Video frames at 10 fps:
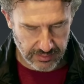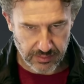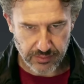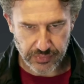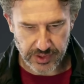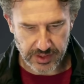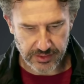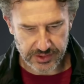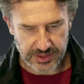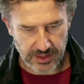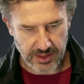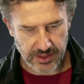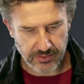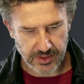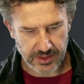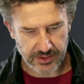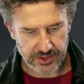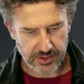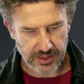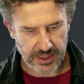put another staccato on there
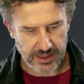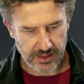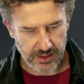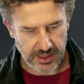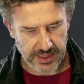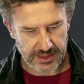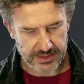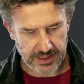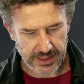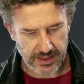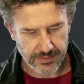so that I can easily